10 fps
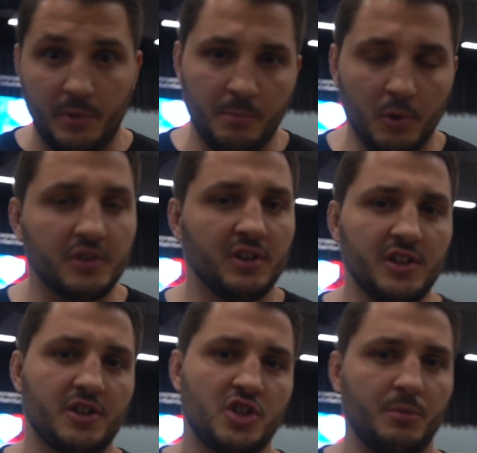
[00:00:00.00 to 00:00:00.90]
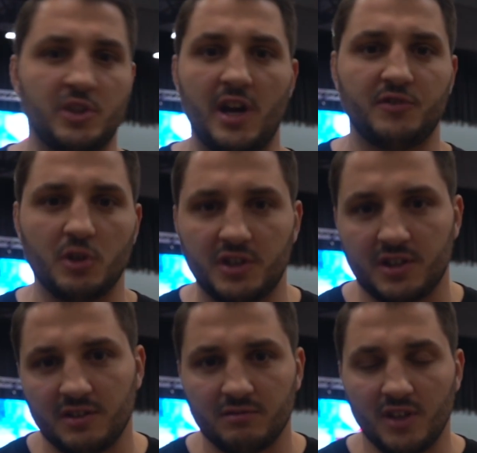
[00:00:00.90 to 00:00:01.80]
people in the leadership staff, so
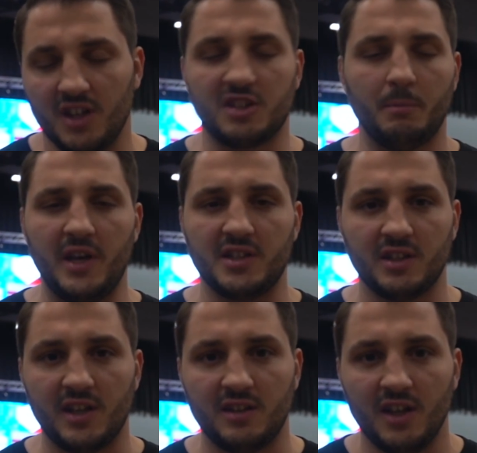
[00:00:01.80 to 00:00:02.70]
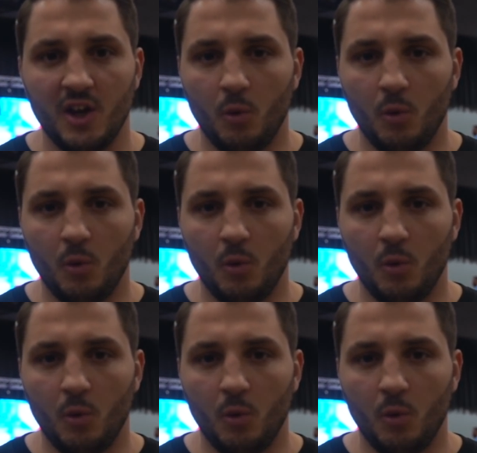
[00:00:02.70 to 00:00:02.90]
it's amazing, and